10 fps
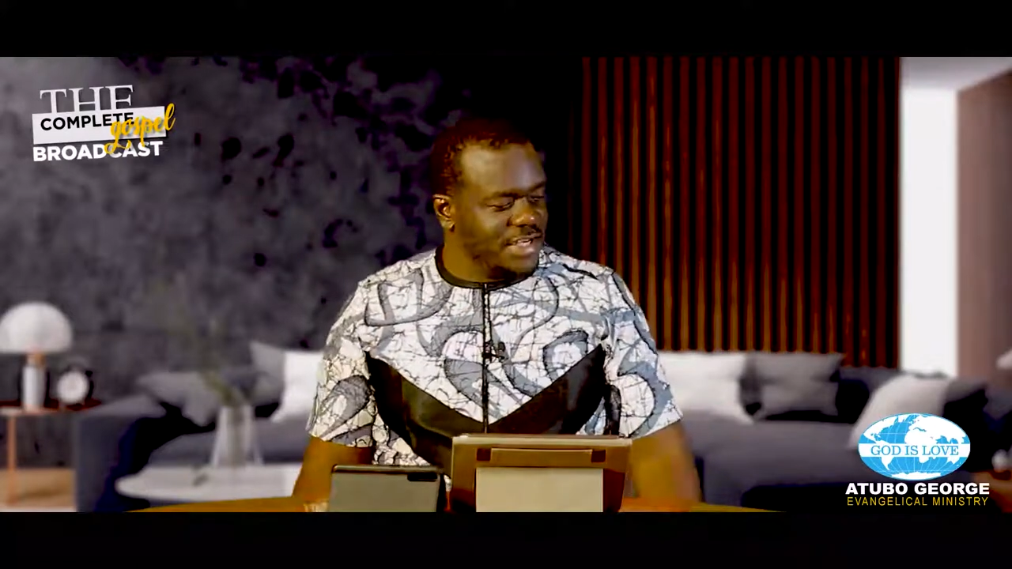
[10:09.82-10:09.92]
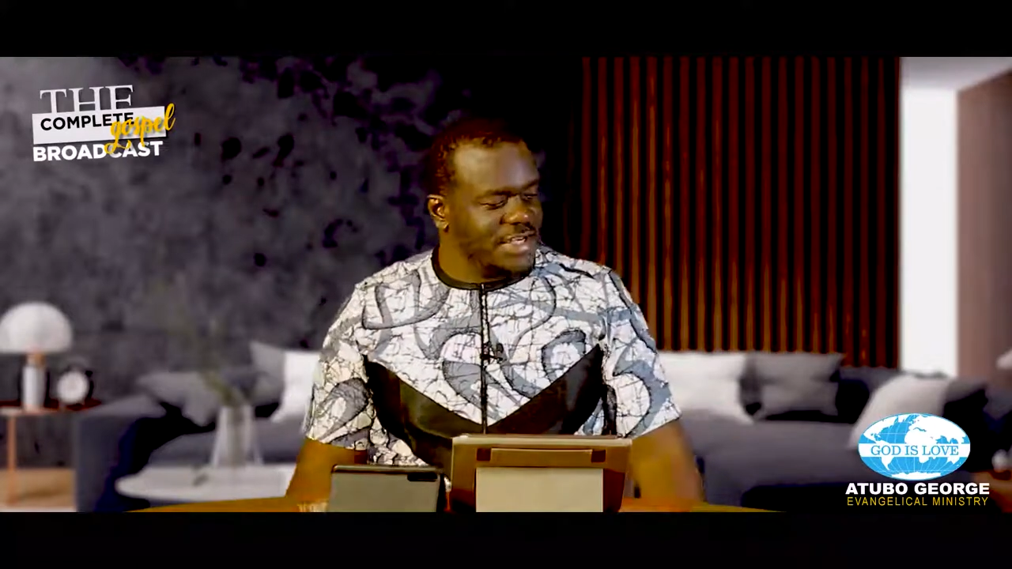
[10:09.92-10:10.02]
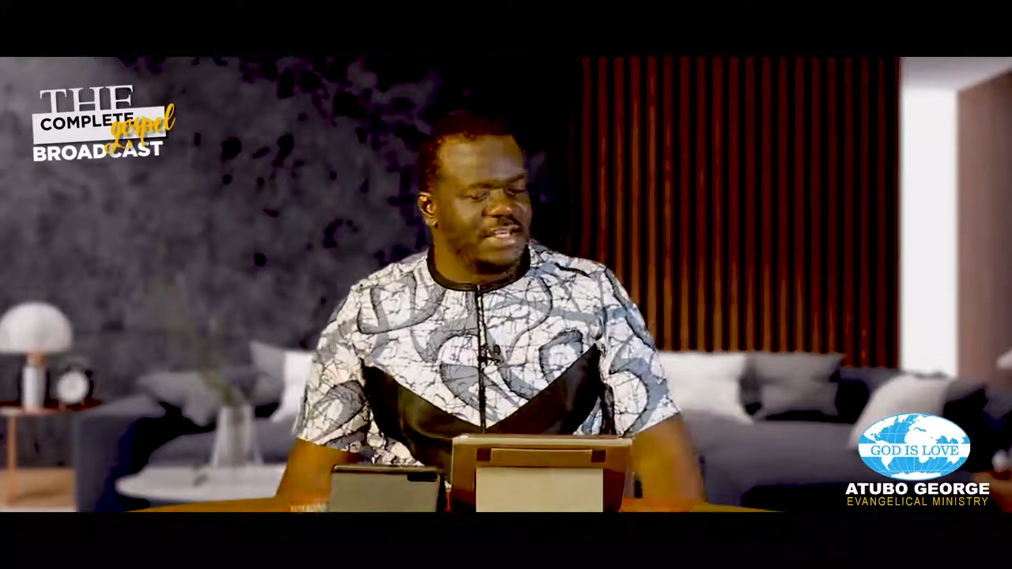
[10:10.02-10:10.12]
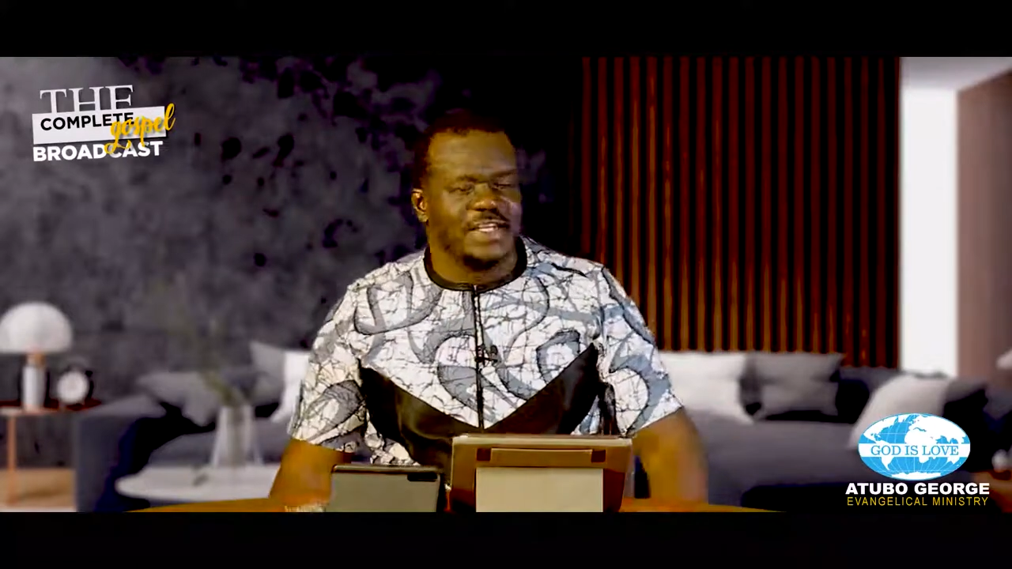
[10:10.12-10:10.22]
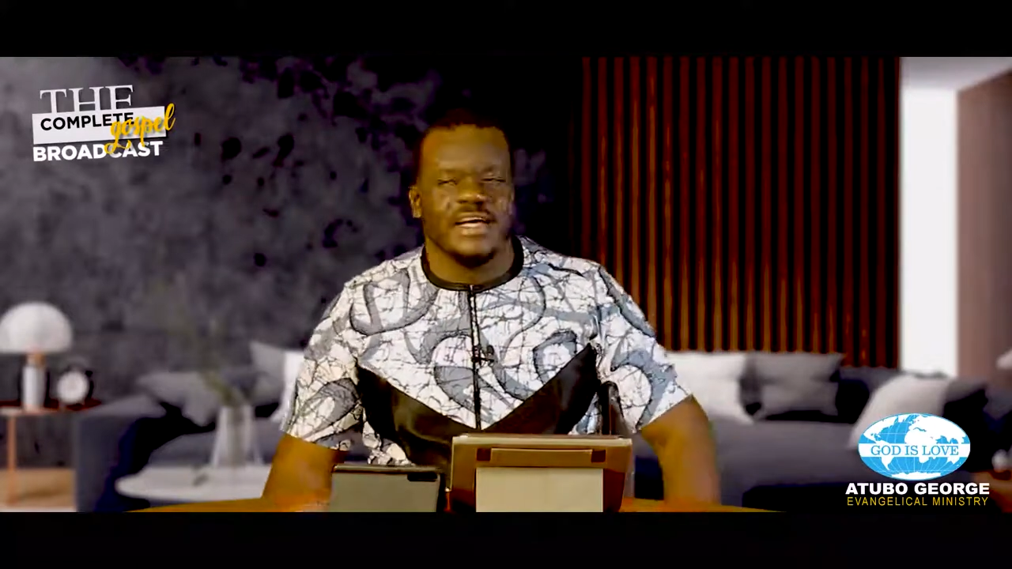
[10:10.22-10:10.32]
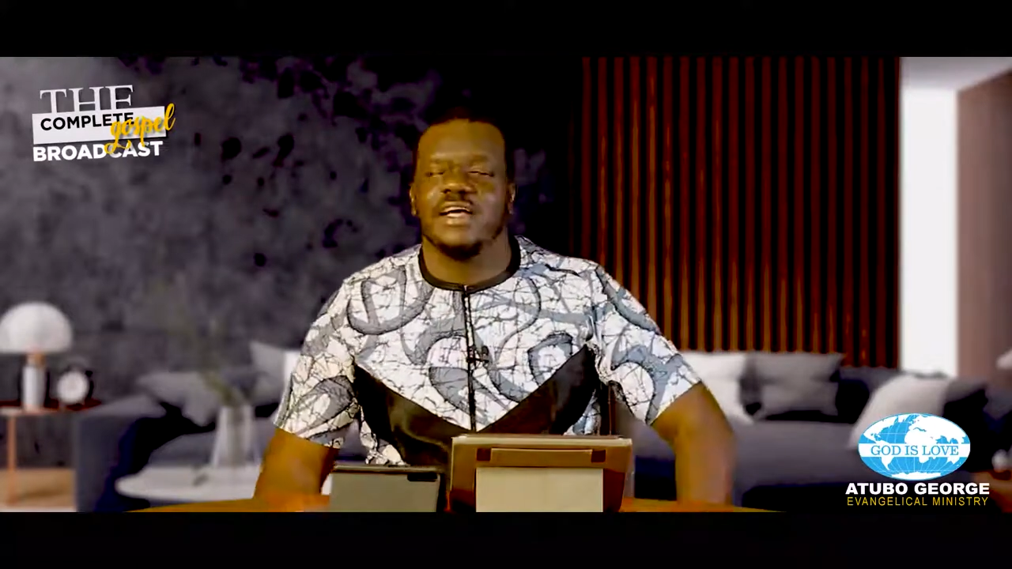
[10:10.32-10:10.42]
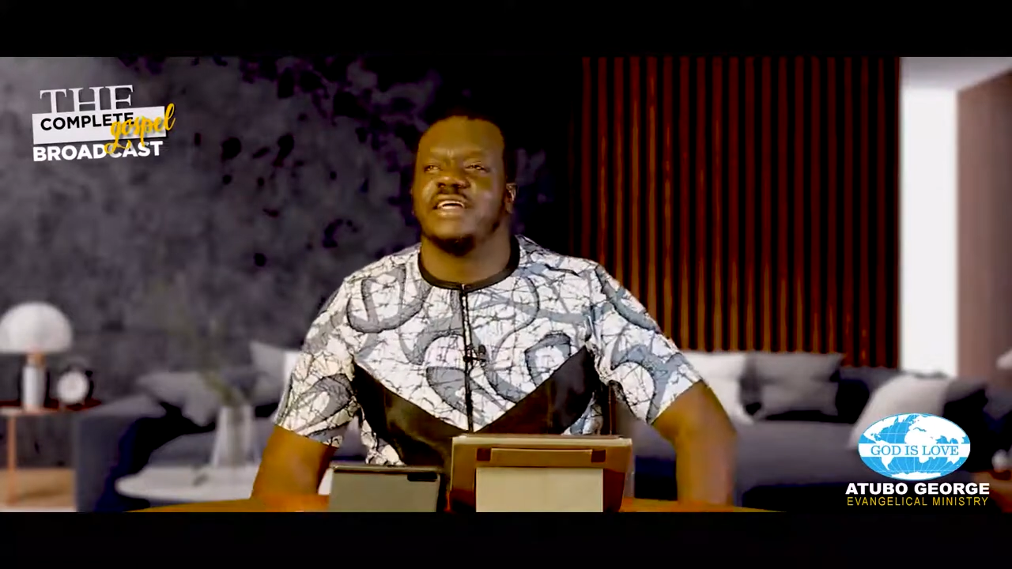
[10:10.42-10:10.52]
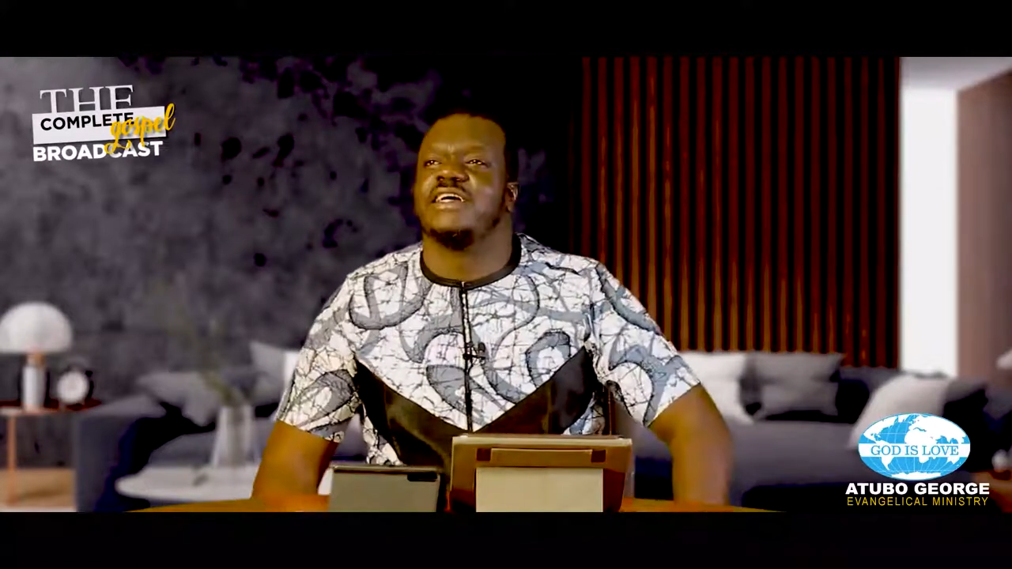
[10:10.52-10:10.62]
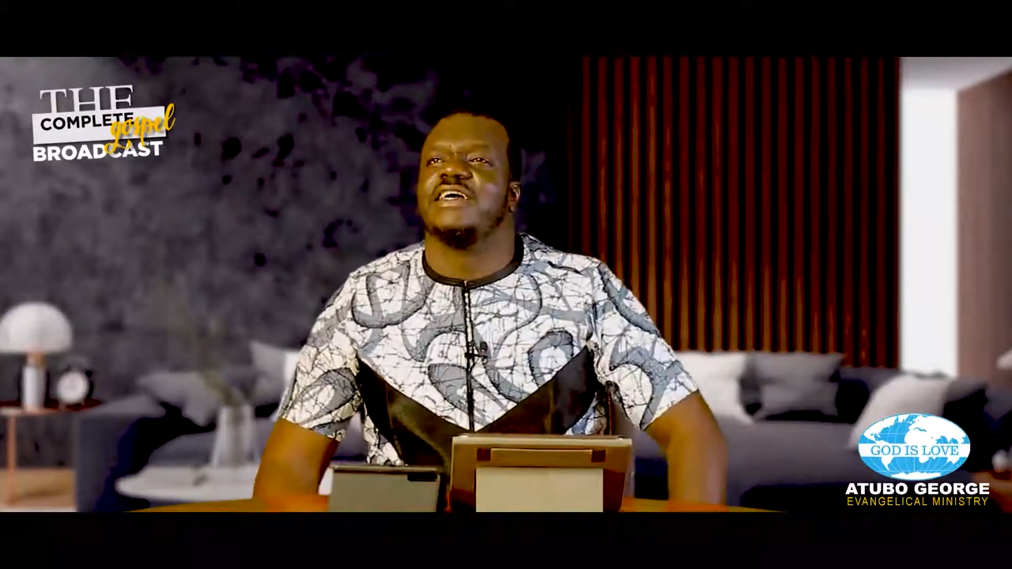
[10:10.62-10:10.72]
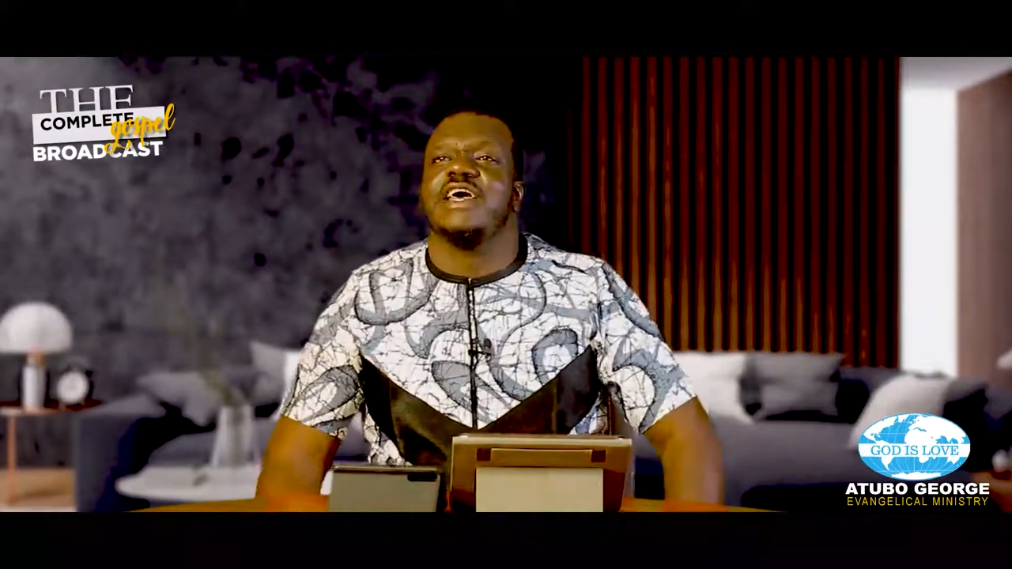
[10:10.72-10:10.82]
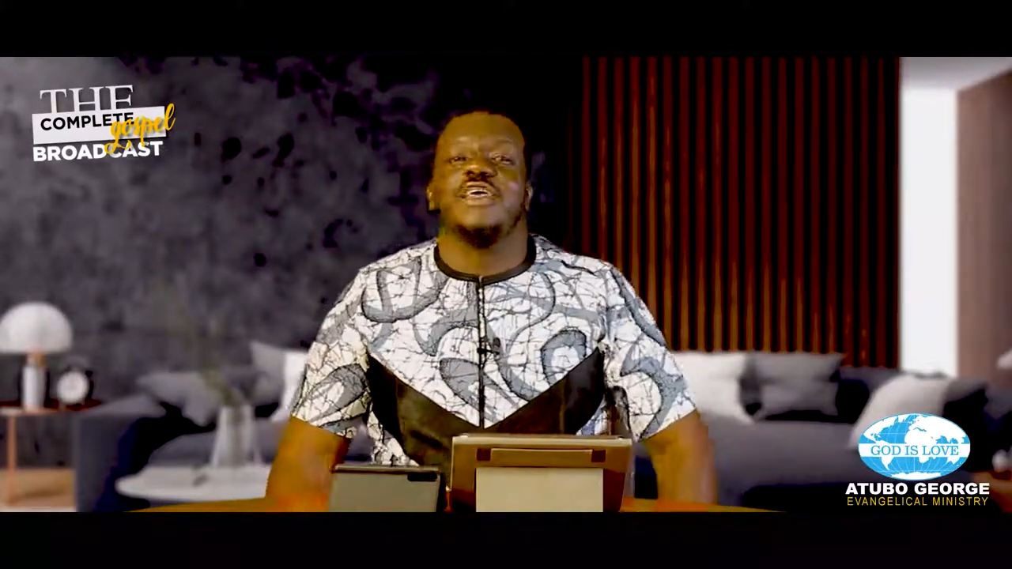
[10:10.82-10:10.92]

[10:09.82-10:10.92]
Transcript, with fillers: Nikita Haka,